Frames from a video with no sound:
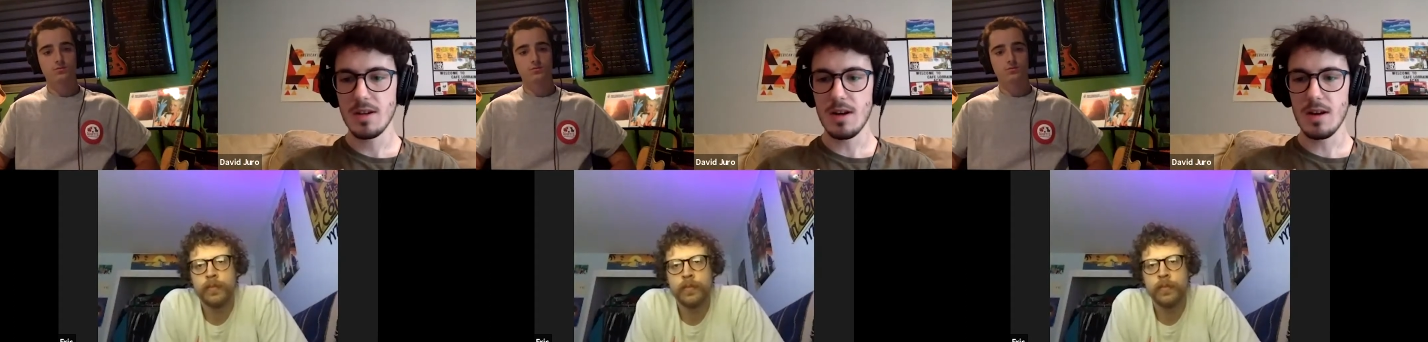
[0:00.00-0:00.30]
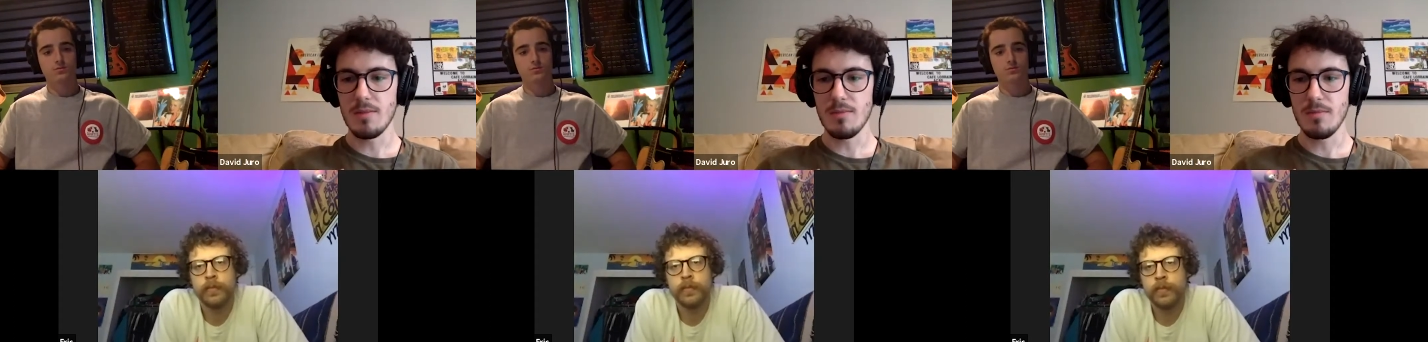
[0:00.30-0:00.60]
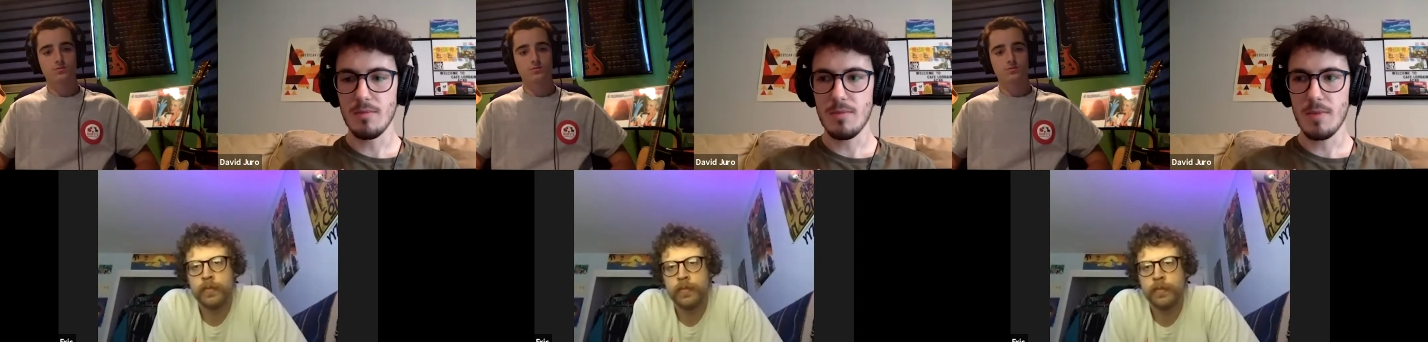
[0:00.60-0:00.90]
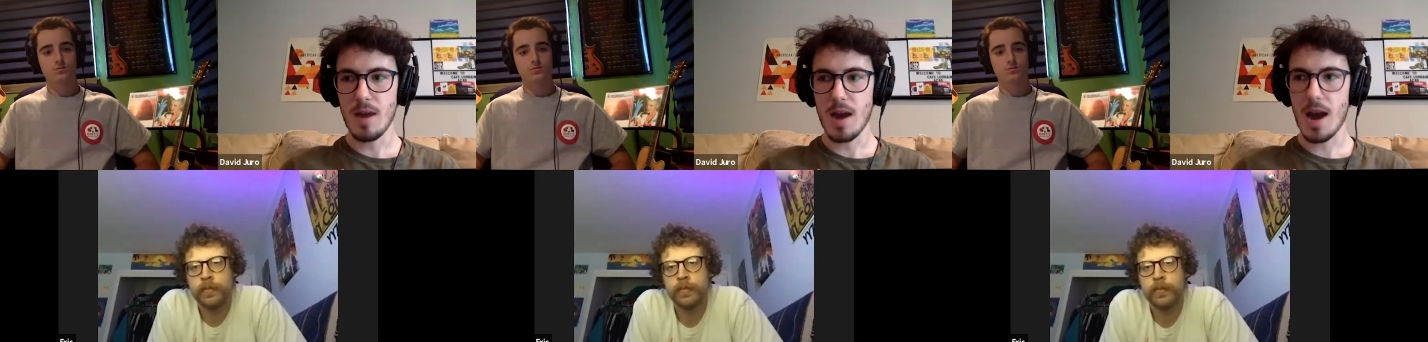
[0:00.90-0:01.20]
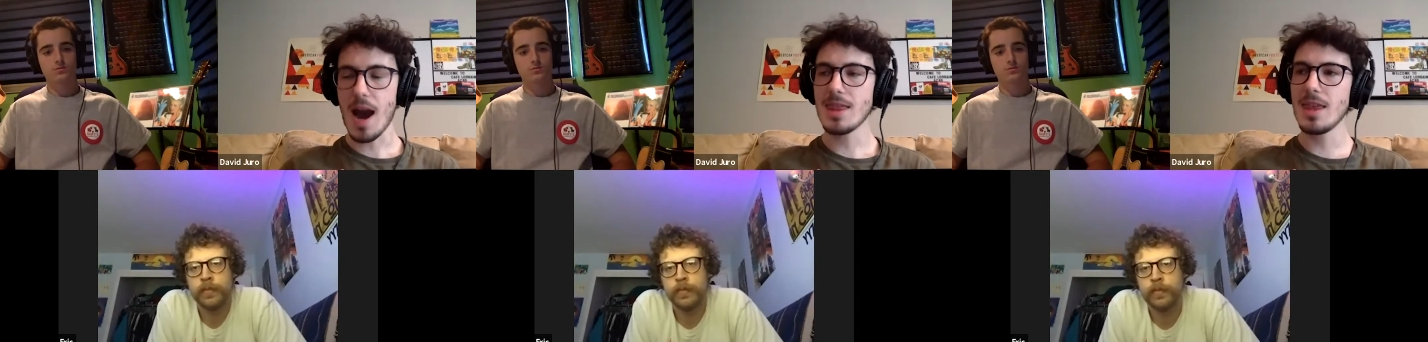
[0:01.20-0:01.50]
Speaker 1: Um, I,
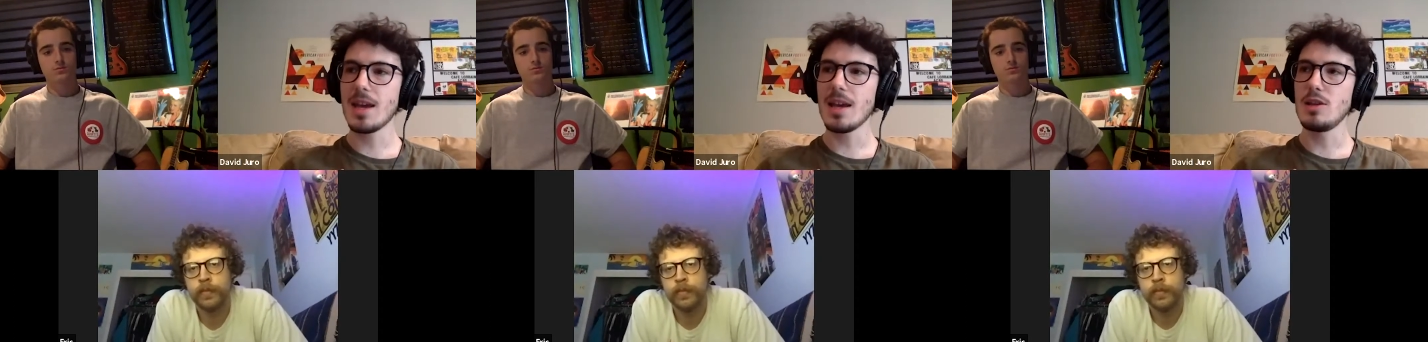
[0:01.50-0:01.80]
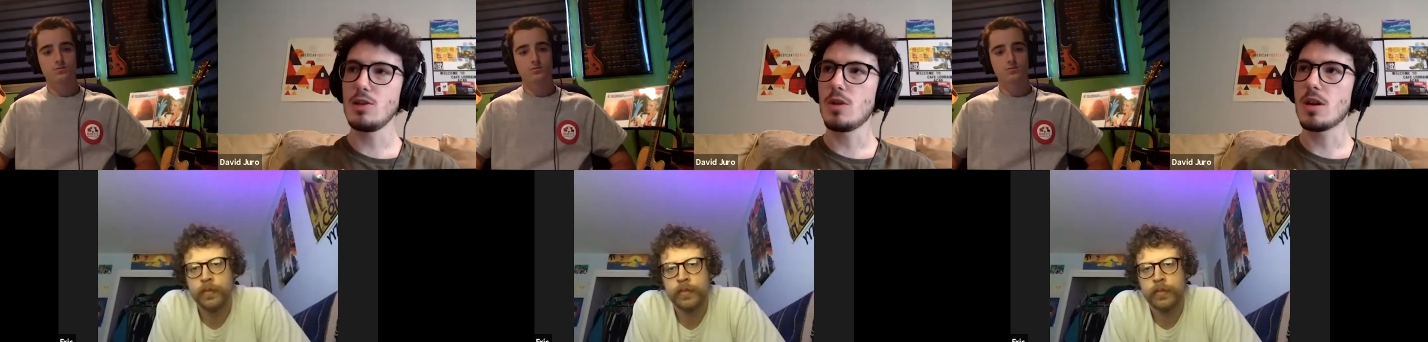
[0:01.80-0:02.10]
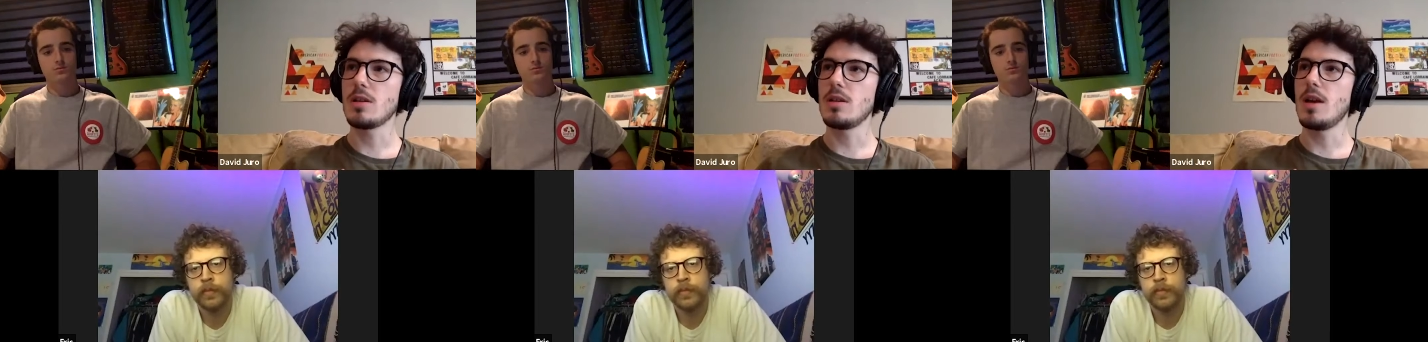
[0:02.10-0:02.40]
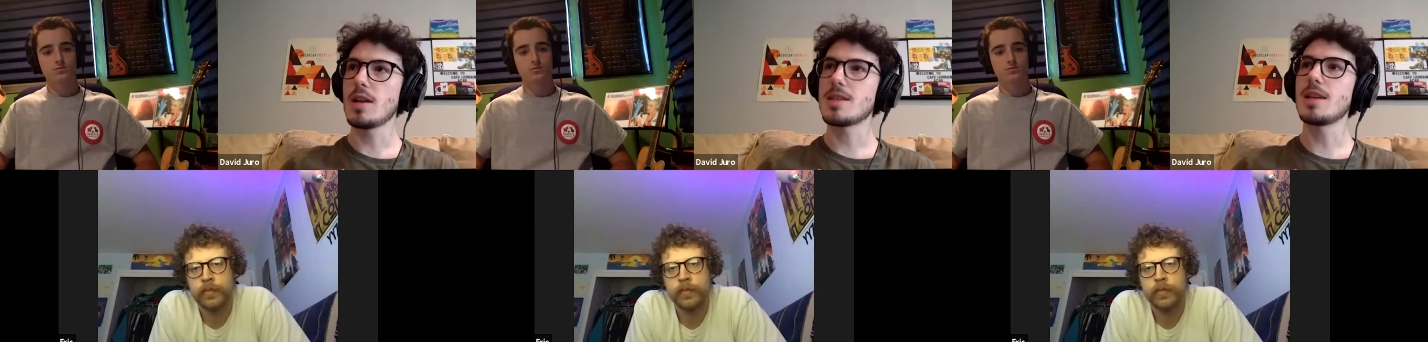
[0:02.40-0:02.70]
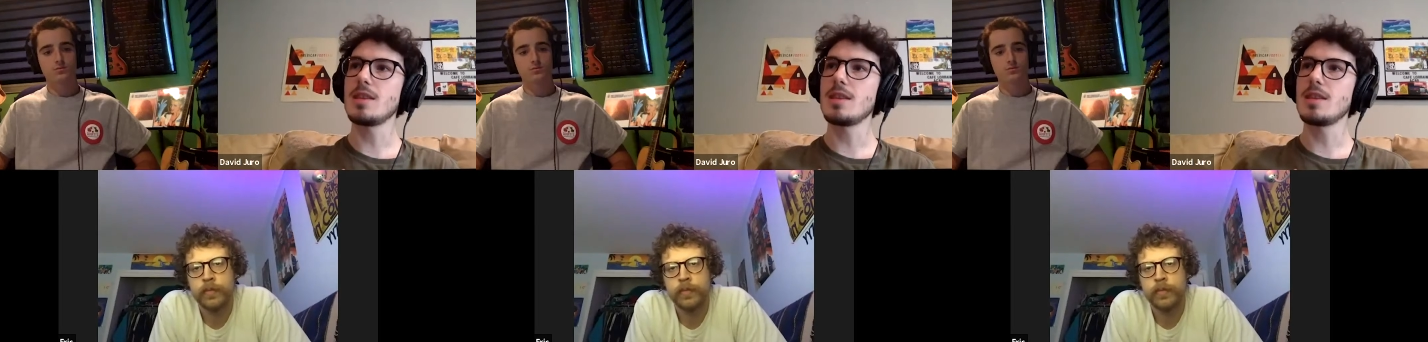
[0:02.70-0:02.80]
I think you. It's not